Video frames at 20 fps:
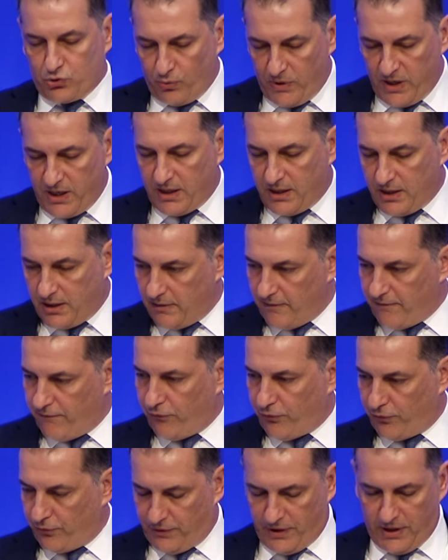week
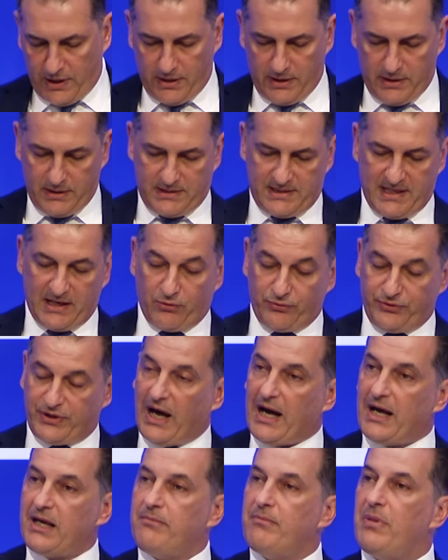for the second
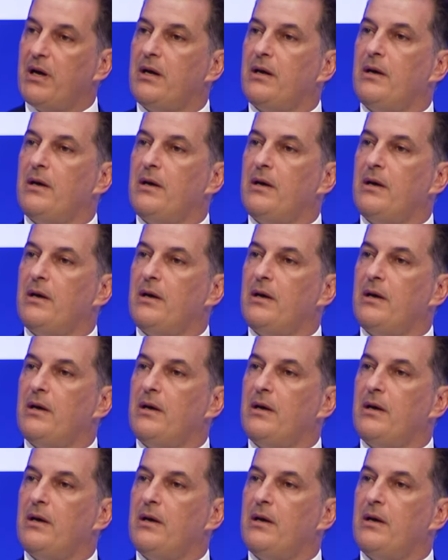time.